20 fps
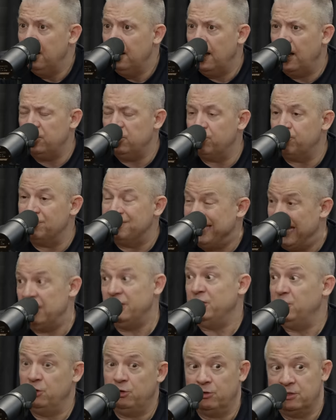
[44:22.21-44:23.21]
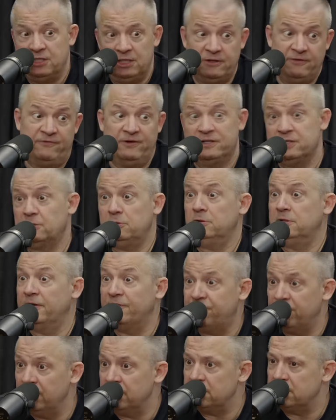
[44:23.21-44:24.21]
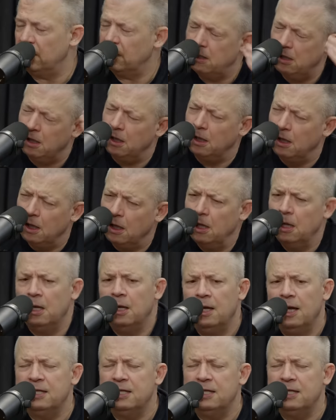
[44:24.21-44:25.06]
and you're pretending you don't see the physical difference." Like, yeah, yeah.